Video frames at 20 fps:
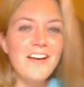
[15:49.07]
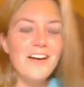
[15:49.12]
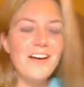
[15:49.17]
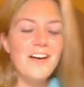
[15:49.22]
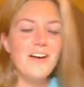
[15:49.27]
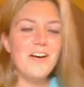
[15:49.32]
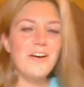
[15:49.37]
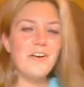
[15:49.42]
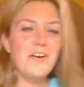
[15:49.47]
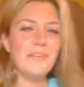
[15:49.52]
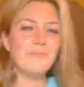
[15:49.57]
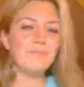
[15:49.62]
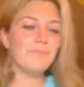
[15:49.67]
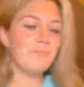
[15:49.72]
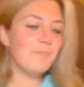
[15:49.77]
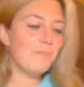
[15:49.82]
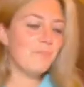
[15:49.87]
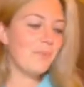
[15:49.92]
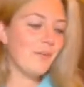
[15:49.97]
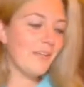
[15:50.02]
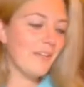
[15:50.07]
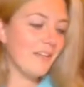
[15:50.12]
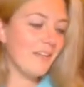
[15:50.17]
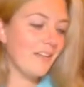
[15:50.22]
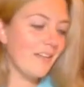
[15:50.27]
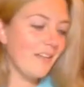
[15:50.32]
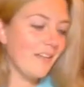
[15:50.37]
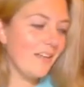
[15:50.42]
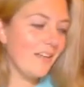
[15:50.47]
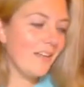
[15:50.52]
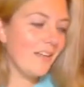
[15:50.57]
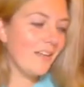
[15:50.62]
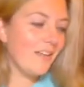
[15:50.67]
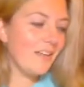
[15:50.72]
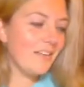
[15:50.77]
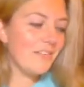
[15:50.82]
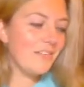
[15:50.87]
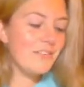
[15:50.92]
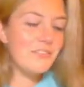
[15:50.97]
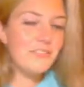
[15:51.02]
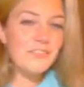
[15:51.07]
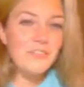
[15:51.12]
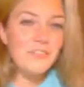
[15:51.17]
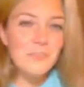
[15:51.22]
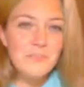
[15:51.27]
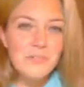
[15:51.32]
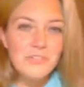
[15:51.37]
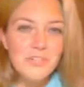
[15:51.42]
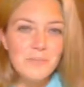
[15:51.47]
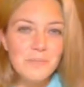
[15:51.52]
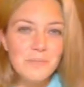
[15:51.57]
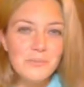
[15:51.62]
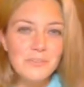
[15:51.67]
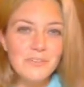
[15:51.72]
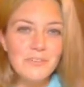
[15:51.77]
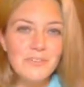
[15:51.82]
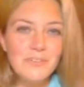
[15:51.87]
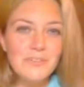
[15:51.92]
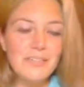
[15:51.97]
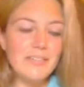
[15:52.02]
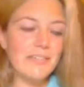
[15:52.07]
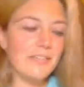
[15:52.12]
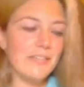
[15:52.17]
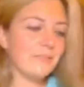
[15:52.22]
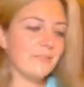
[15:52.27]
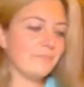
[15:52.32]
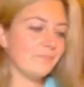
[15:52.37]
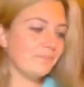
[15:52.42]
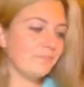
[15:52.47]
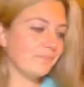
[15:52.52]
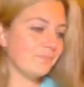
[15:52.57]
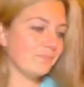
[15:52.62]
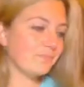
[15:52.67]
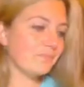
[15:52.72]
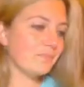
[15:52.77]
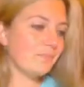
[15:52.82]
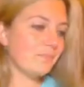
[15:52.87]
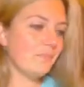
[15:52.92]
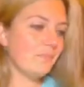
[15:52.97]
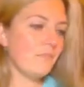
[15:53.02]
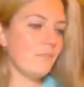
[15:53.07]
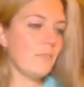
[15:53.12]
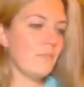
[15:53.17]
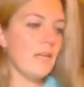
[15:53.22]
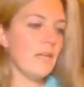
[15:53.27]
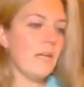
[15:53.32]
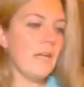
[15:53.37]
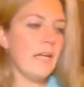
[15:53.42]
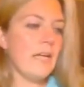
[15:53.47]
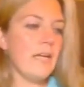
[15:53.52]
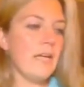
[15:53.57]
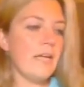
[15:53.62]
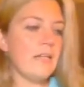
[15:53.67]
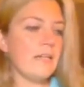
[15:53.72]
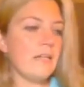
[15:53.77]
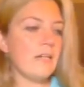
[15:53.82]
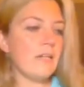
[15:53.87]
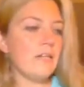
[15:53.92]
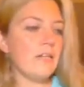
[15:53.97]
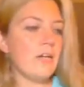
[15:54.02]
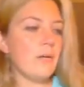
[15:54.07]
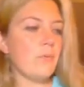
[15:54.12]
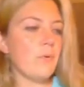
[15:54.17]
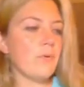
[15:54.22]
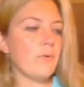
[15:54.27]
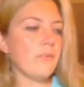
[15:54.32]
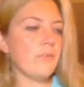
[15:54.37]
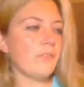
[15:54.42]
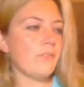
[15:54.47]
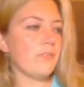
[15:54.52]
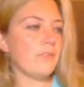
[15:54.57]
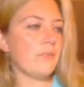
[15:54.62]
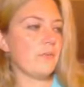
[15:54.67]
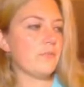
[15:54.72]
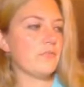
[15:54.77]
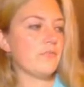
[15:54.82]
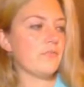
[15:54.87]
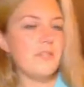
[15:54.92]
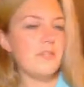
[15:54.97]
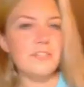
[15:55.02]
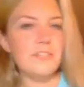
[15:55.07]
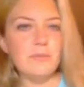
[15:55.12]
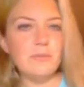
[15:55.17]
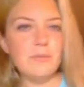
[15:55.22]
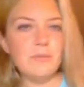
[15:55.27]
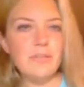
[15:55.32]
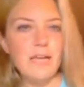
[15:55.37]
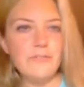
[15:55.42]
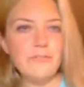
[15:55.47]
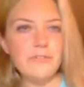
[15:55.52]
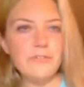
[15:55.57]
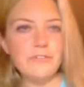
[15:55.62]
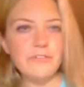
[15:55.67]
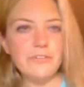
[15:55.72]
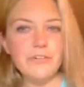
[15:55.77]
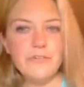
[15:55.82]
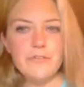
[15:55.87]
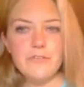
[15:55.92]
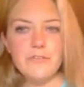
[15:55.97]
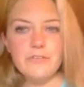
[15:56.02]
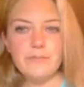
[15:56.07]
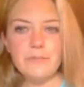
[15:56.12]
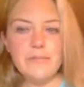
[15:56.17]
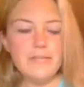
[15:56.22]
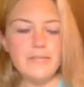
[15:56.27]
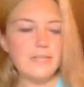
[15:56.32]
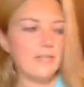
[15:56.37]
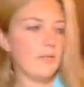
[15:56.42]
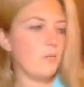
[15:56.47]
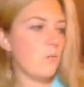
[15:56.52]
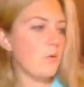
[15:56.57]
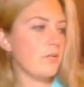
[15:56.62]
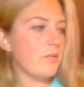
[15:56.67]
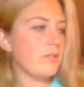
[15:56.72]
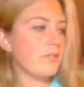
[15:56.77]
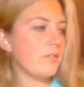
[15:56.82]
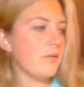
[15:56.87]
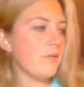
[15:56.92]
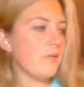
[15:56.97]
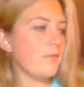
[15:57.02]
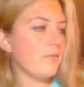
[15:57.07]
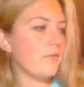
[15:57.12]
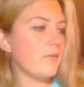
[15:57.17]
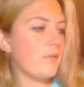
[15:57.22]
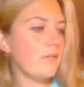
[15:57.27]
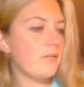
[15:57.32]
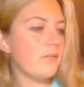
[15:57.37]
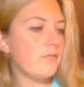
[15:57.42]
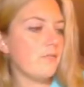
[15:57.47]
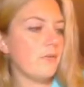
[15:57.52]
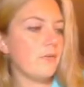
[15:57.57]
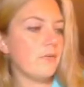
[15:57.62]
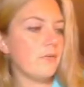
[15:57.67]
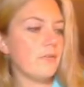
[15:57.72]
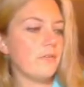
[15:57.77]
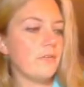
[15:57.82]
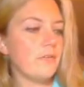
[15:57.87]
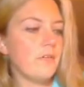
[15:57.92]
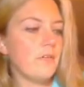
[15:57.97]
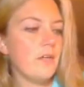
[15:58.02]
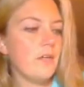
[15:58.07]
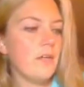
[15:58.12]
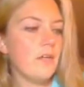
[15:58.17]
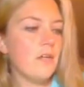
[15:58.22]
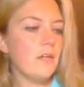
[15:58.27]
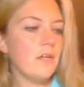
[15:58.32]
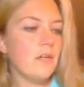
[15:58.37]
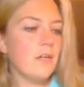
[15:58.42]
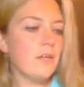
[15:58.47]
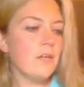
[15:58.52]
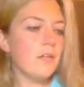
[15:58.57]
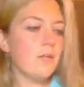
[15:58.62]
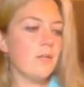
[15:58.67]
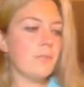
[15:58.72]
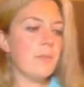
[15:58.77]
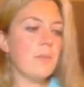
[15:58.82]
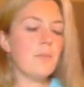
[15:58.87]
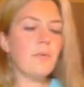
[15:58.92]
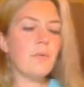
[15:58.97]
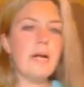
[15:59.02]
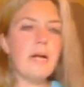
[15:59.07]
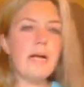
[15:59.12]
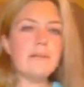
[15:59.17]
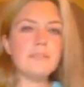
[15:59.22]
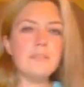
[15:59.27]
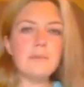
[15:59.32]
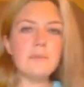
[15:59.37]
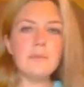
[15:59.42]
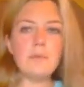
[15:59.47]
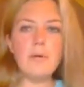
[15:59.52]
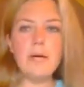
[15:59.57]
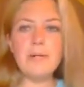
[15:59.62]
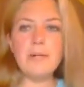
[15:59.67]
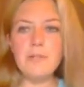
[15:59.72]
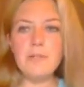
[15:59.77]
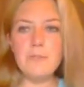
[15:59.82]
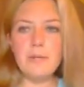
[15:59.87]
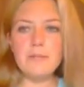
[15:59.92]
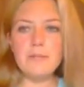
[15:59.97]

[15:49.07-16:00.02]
But there's so much opportunity here. And I was trying to do a live earlier this week, and I wanted to go through the info, because people were asking me, well, how do you buy